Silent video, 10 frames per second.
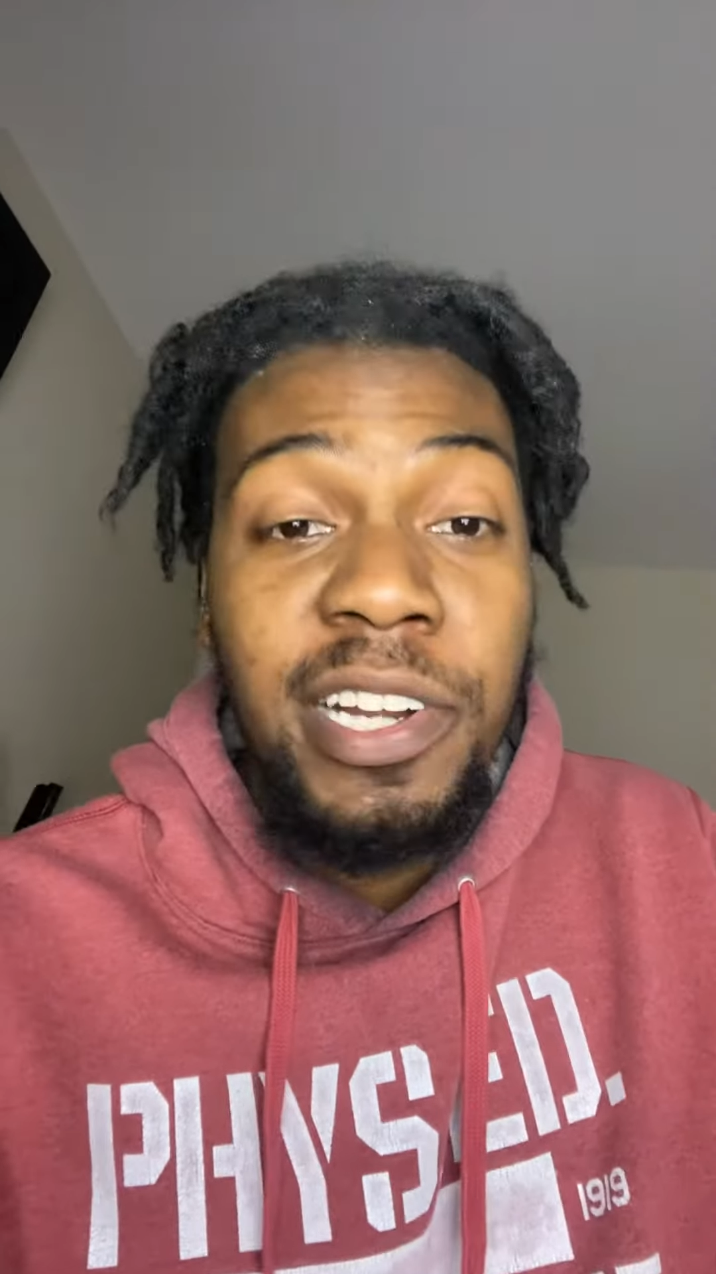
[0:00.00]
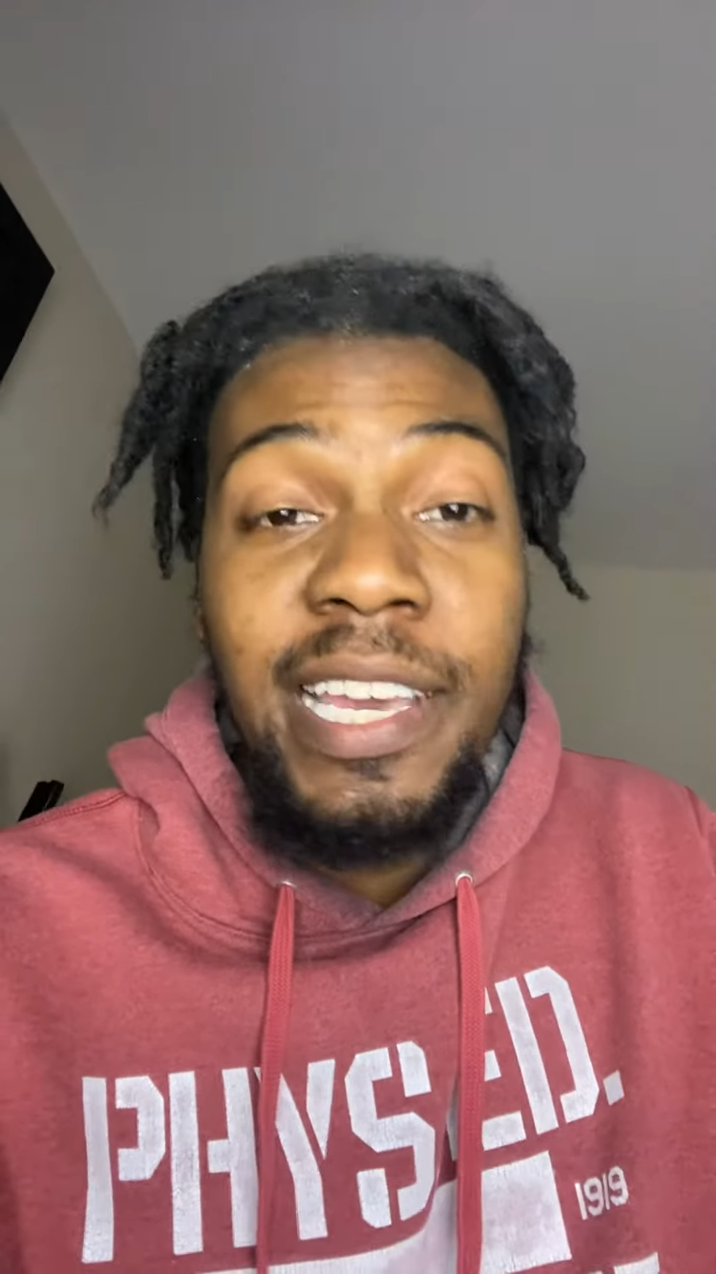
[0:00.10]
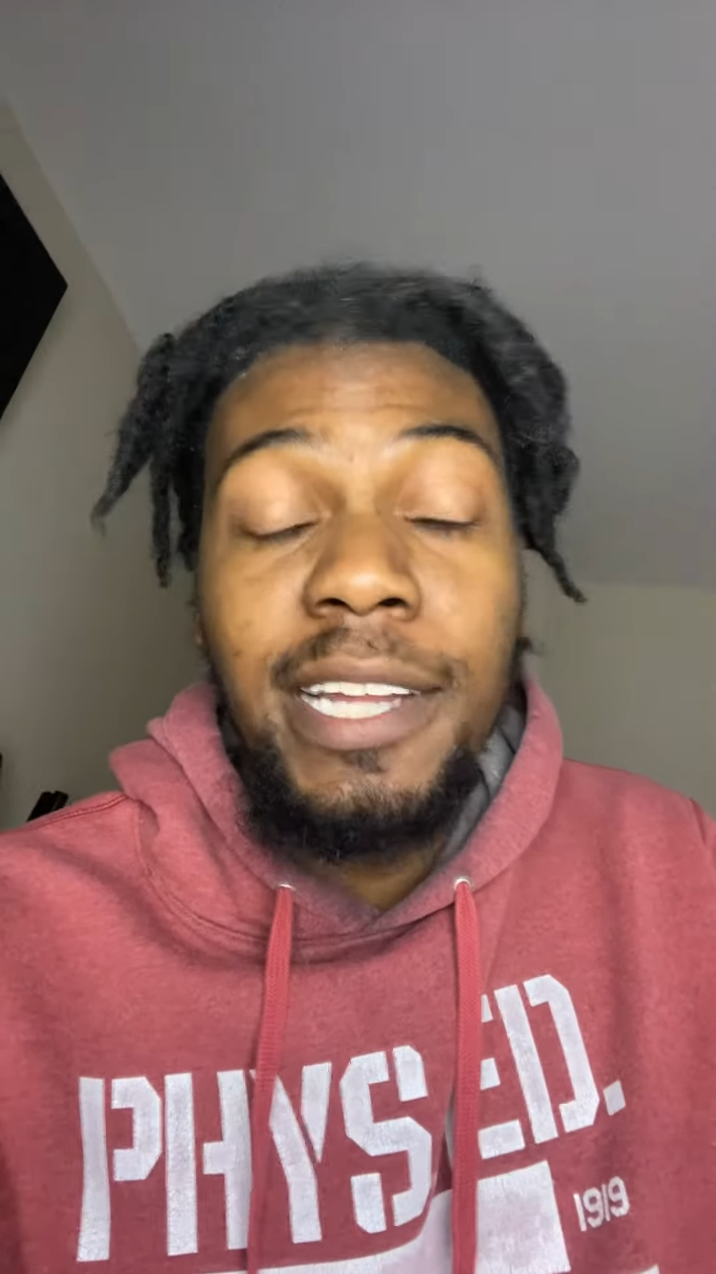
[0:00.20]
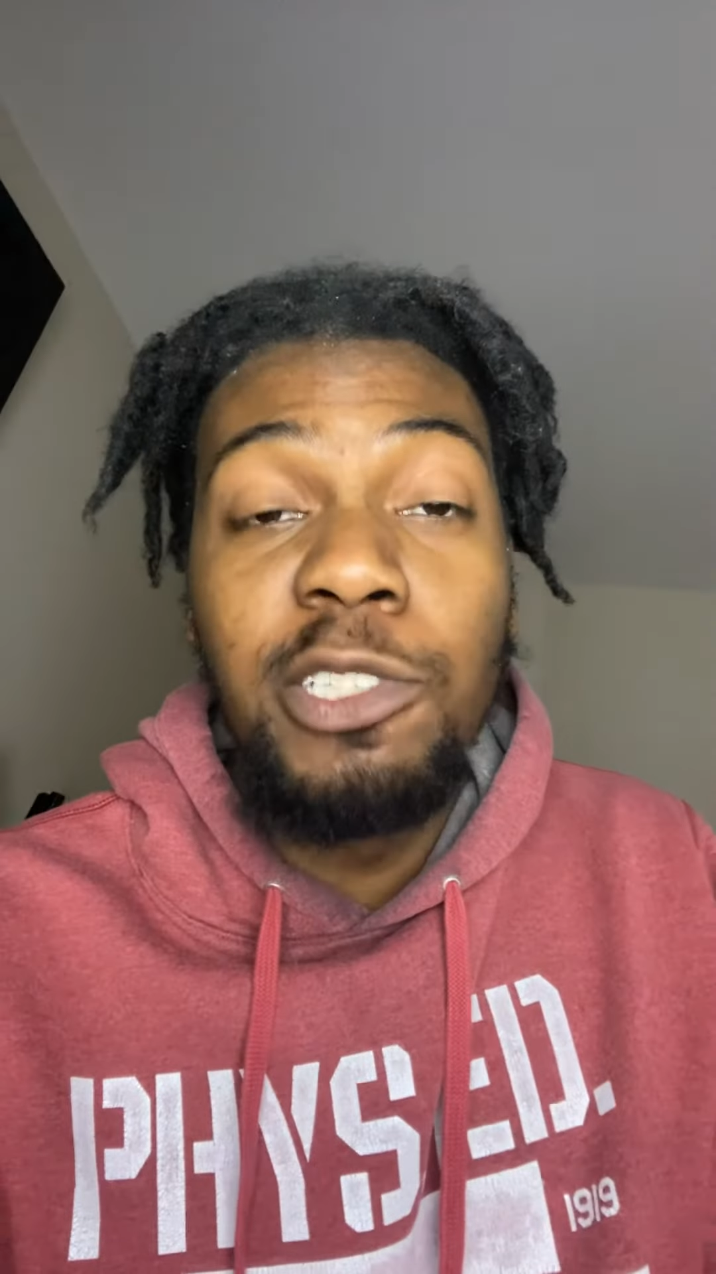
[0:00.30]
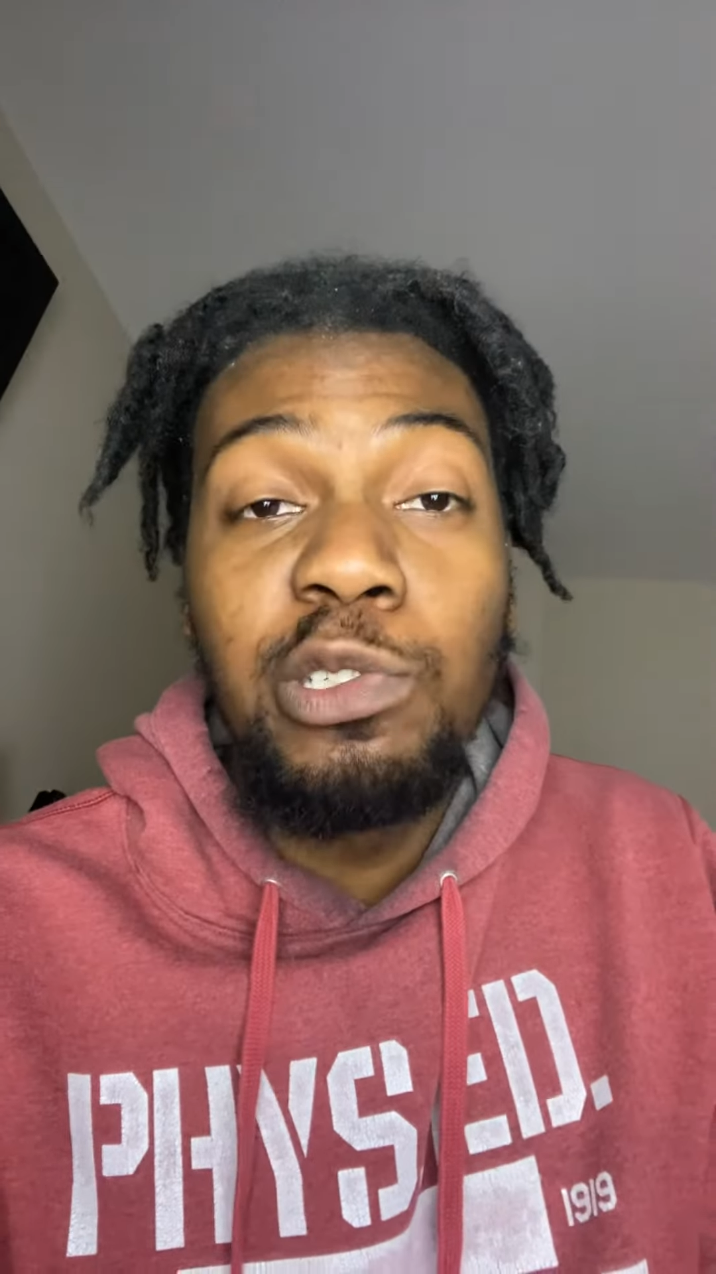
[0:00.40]

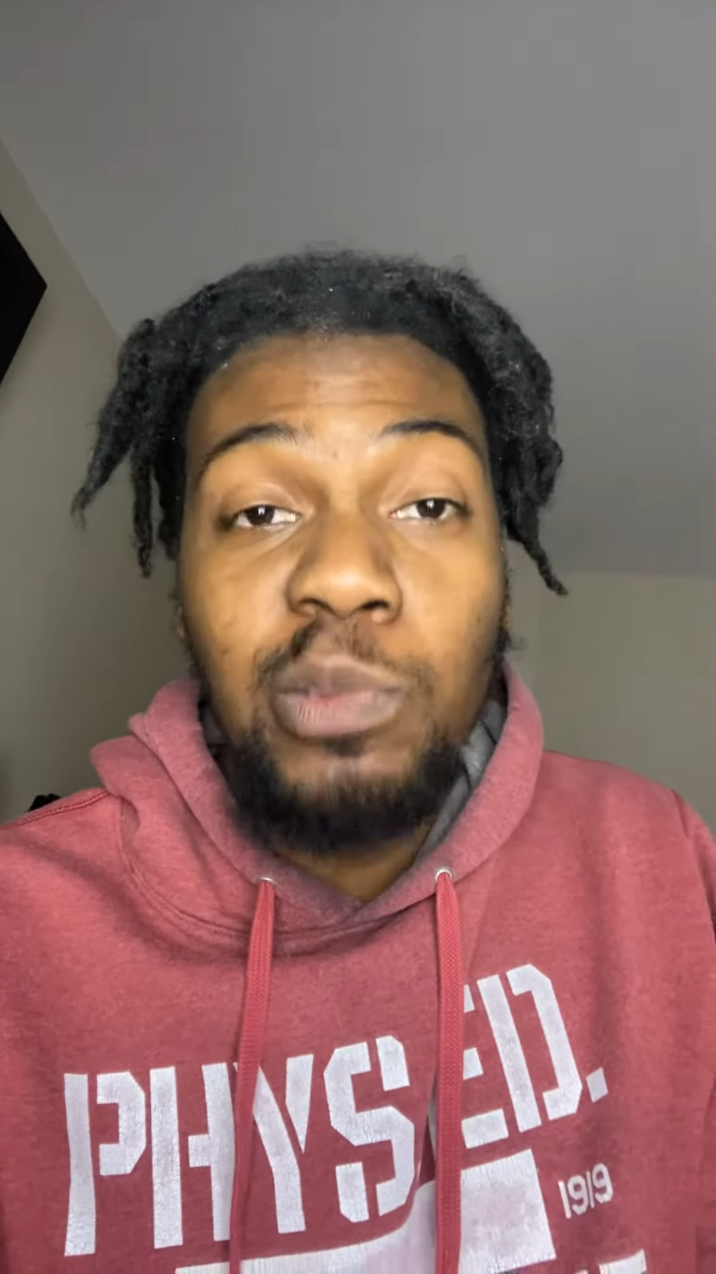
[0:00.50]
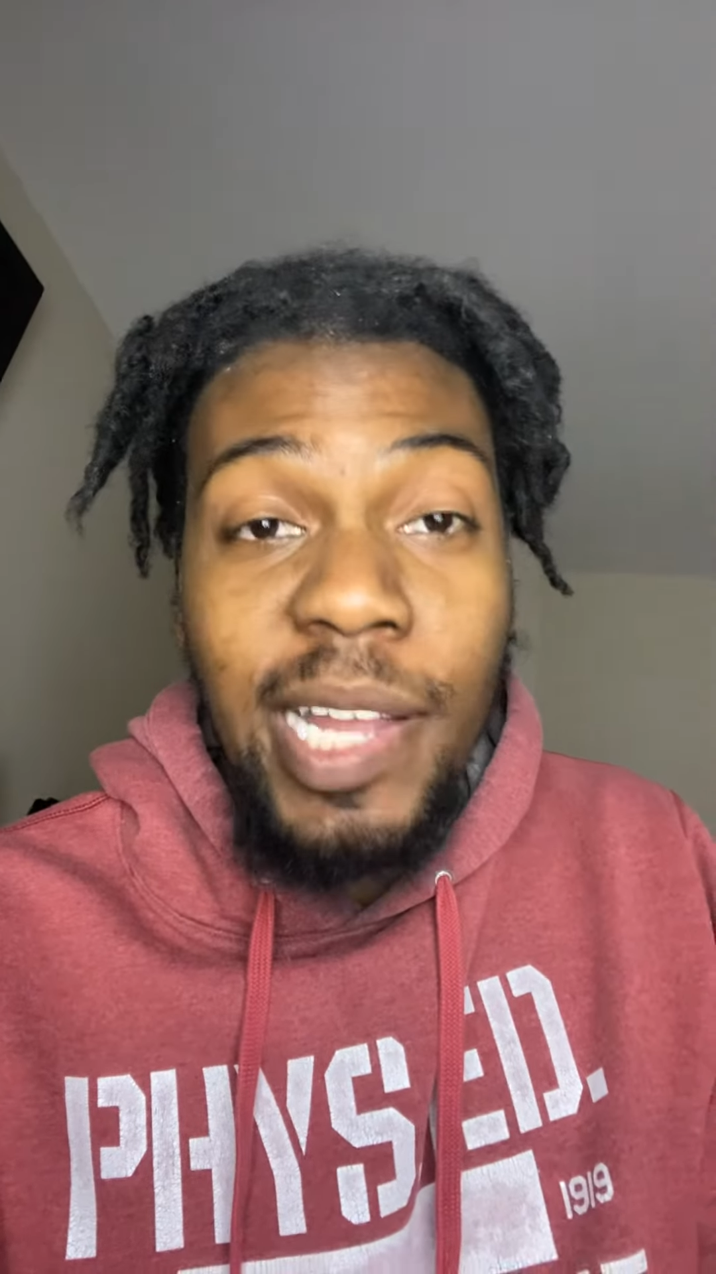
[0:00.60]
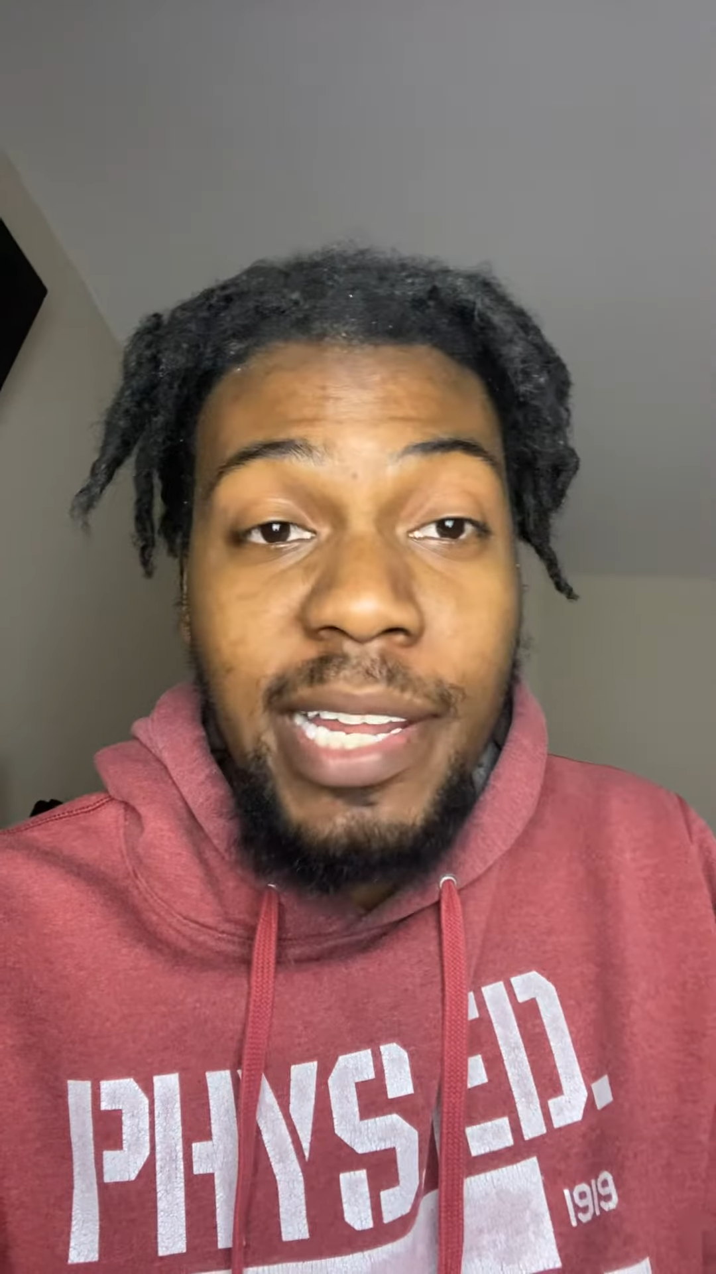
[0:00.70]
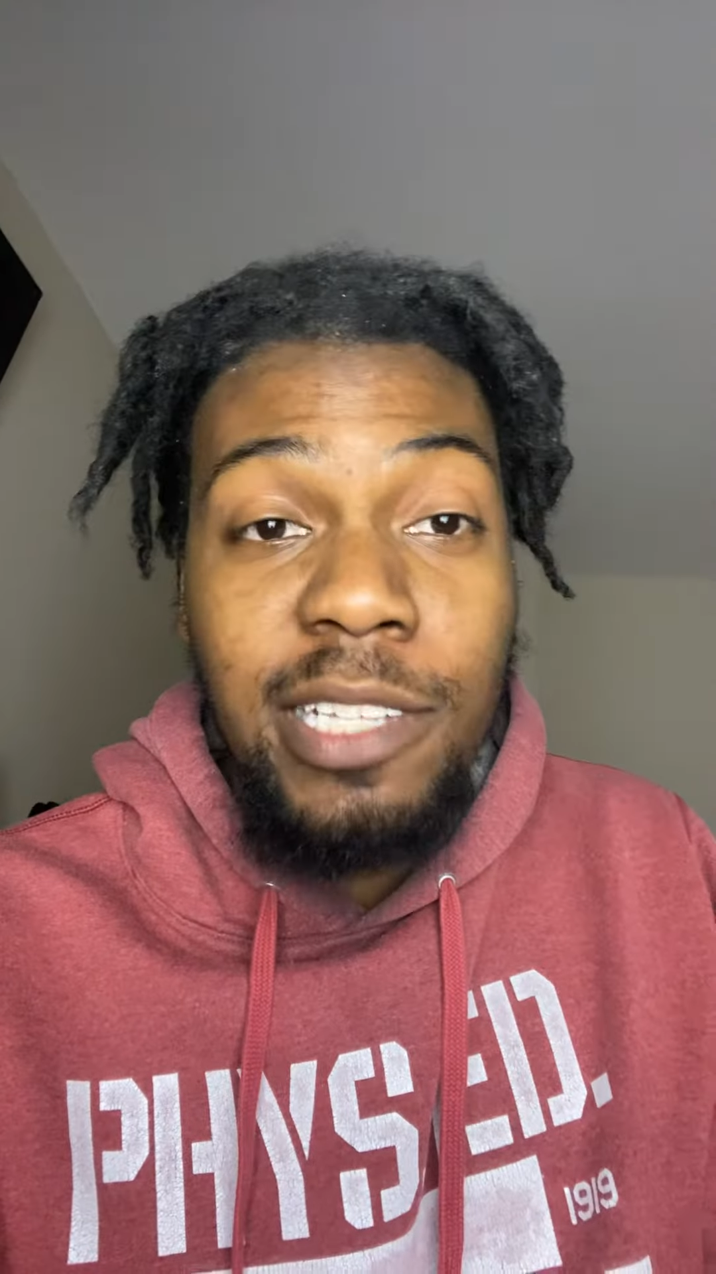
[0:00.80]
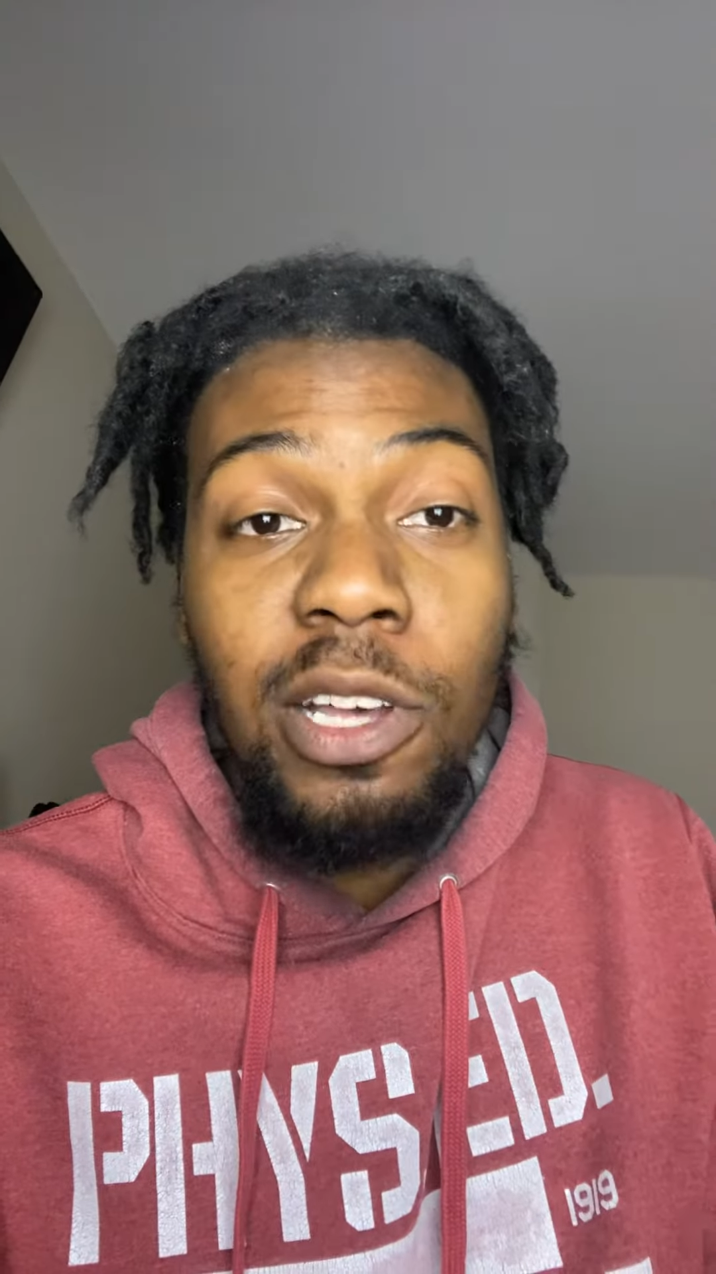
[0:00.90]
getting traded to